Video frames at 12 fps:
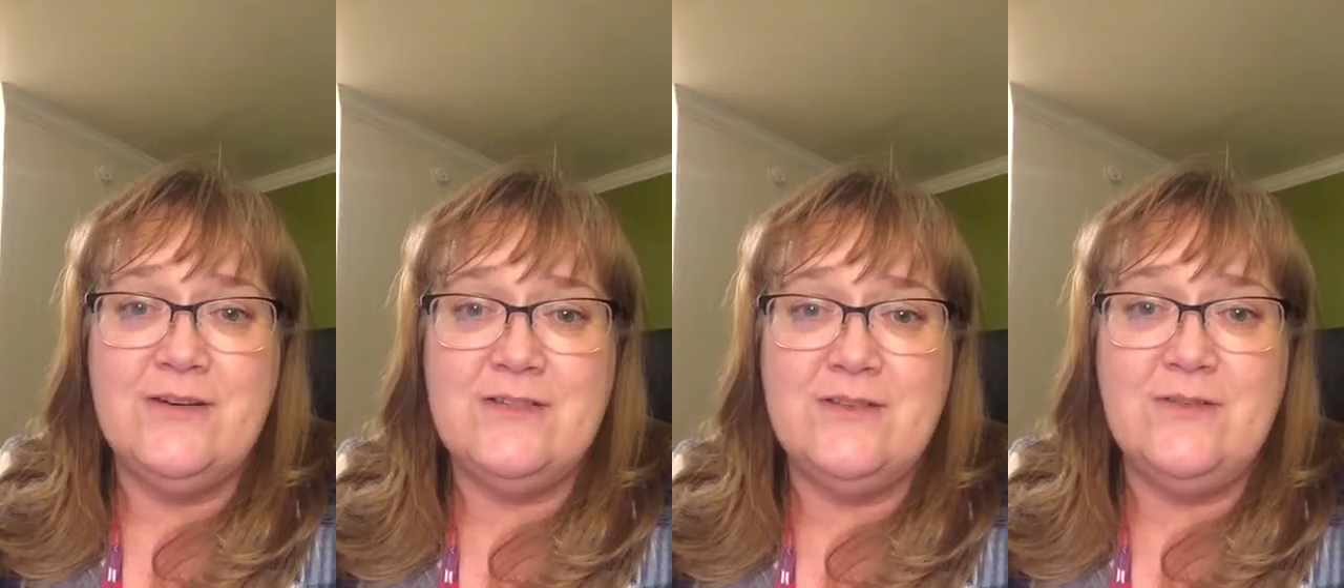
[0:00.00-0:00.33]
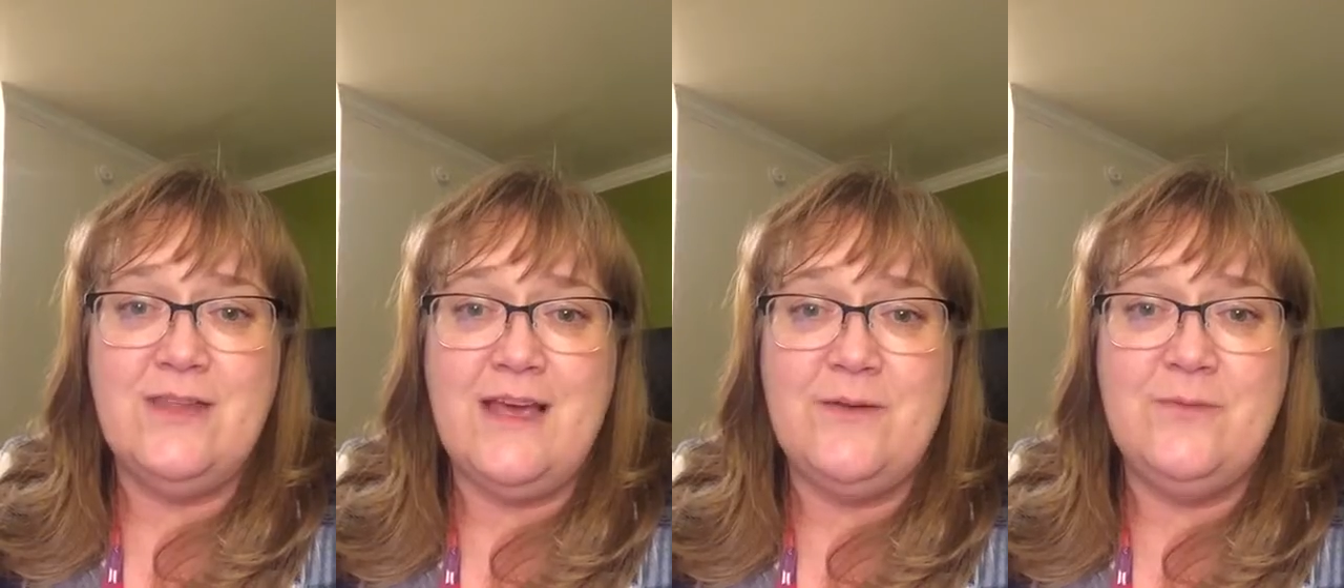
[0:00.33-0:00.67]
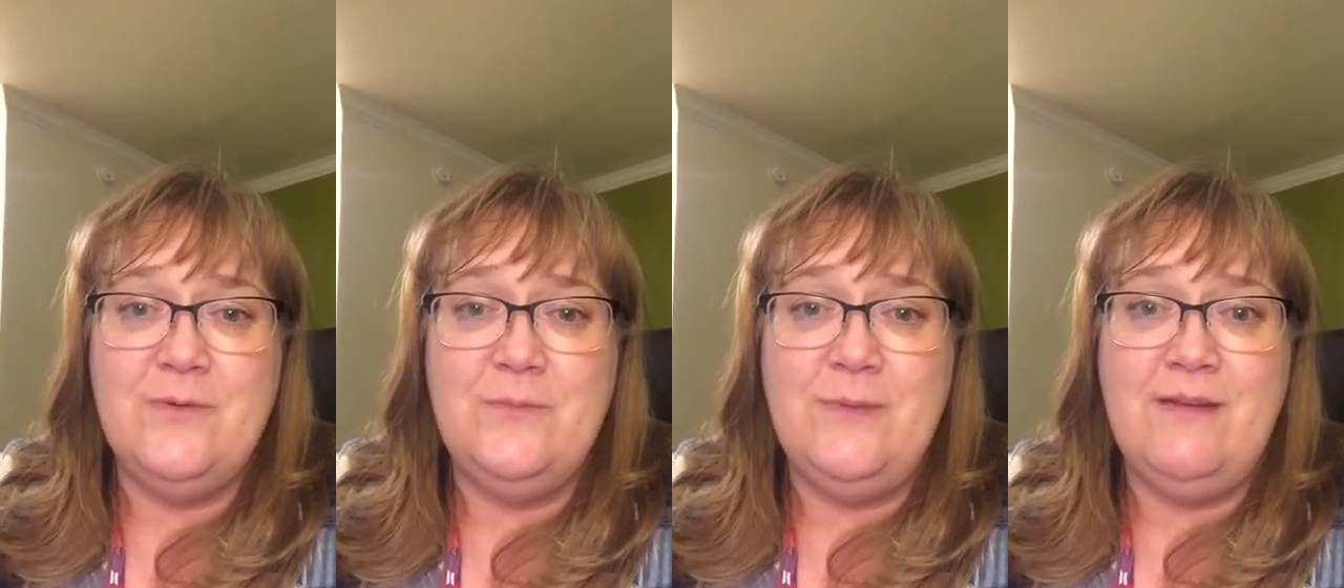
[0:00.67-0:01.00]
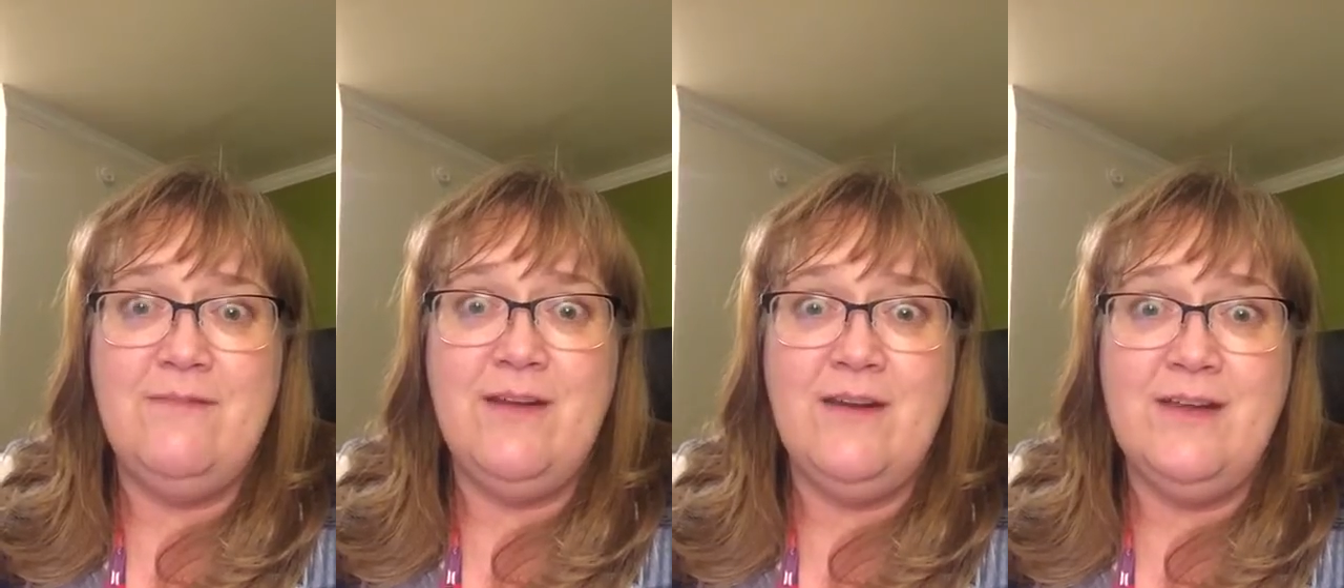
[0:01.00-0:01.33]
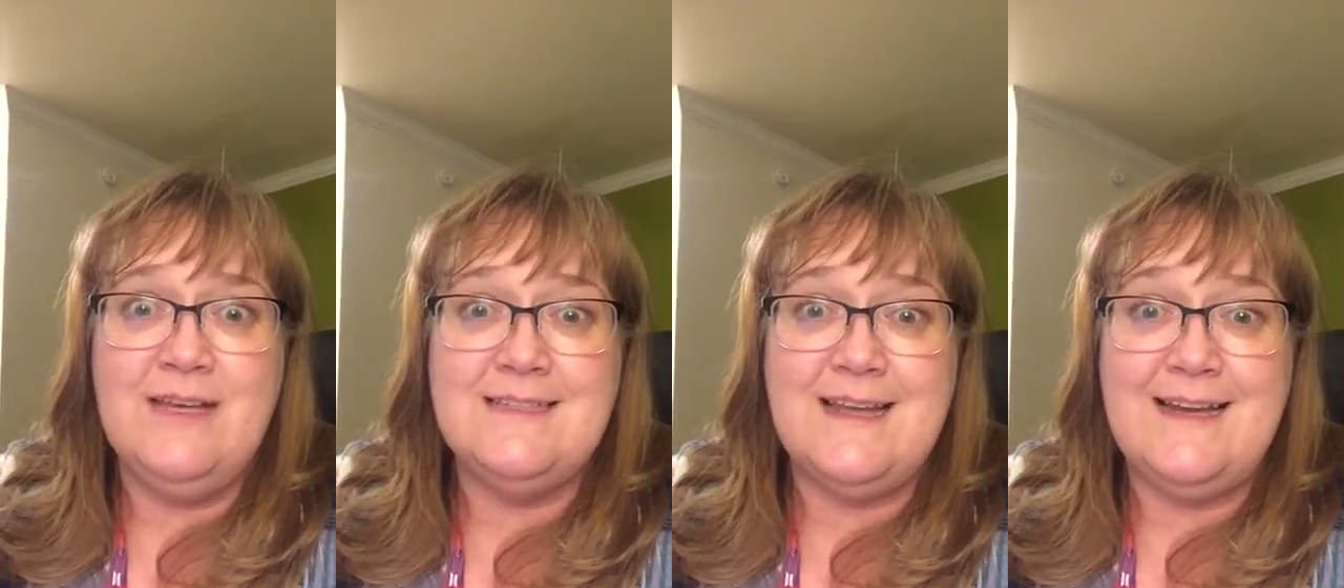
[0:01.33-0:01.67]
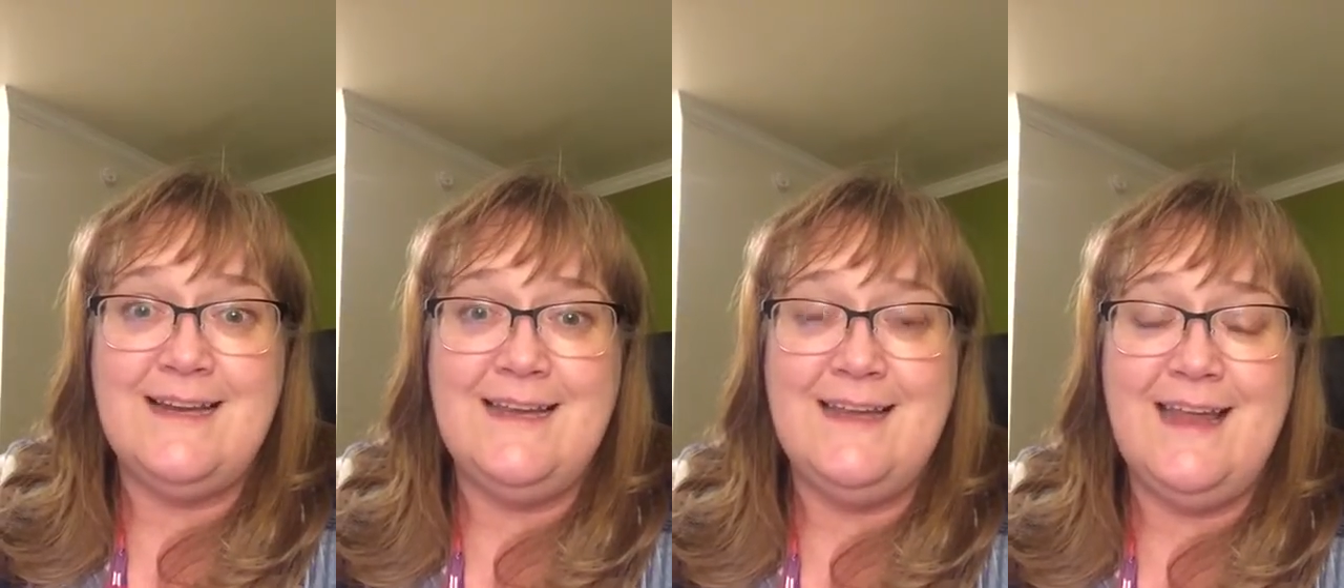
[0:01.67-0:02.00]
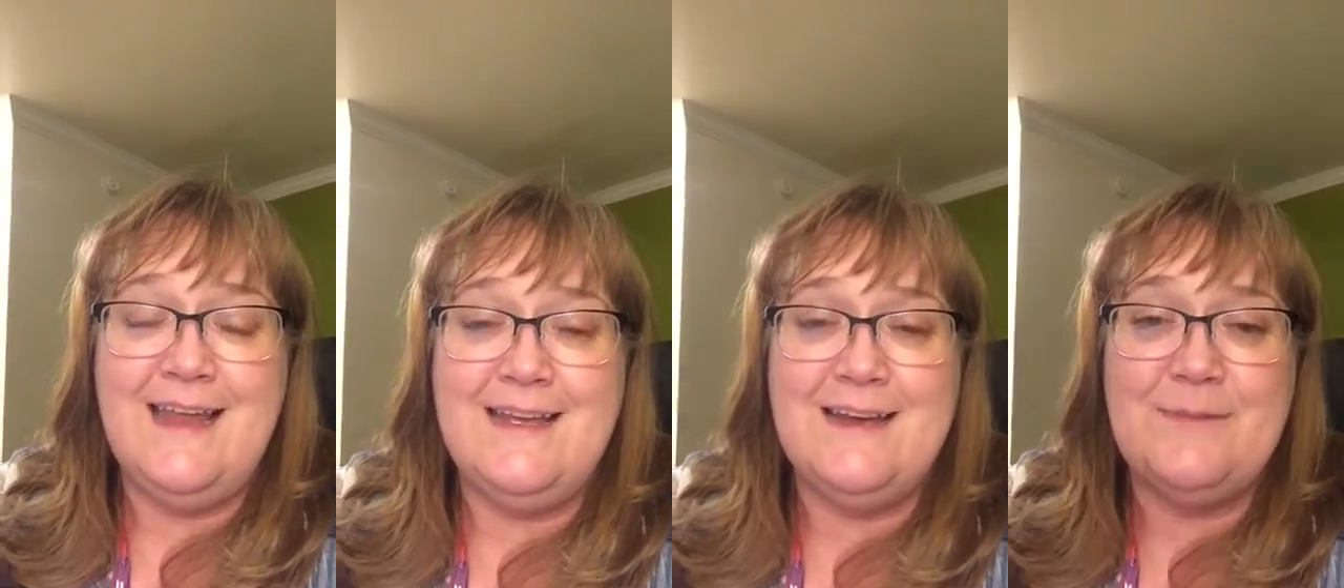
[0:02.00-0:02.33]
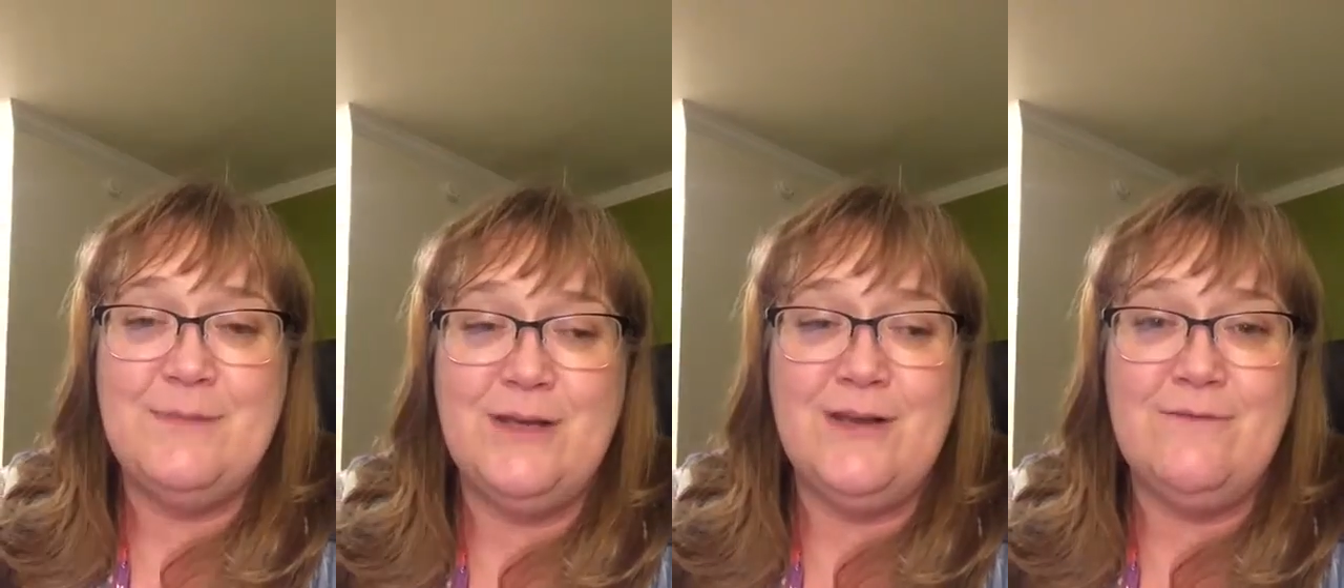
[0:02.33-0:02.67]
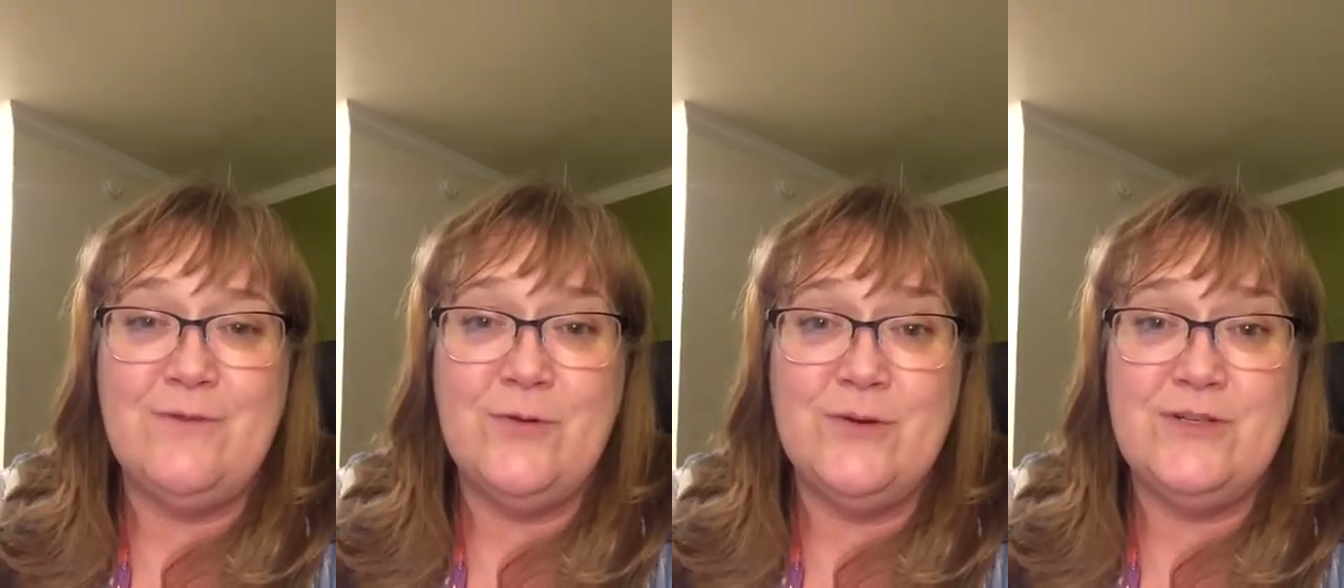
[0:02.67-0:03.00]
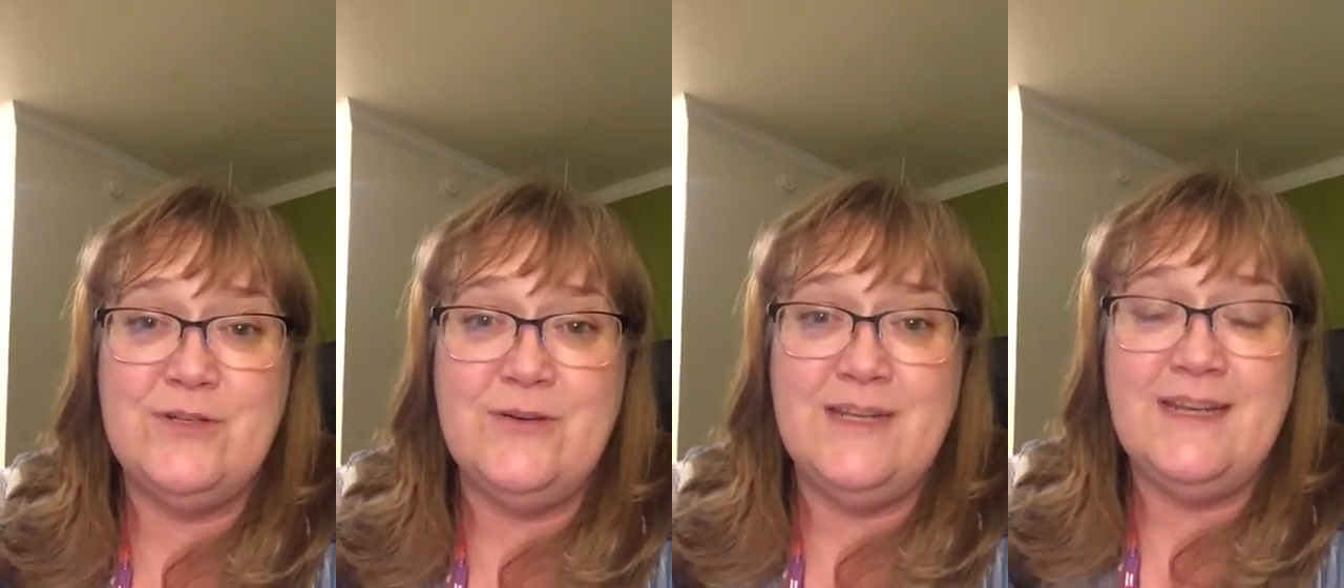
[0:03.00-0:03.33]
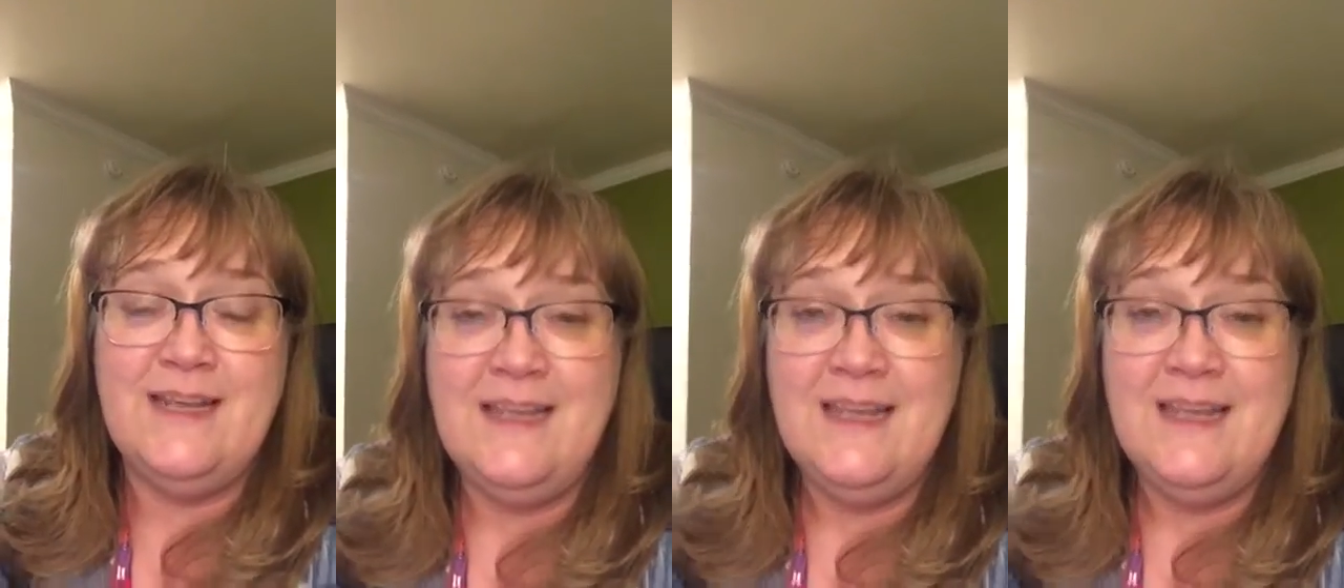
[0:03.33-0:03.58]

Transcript: So that will be very exciting, and I'm looking forward to it.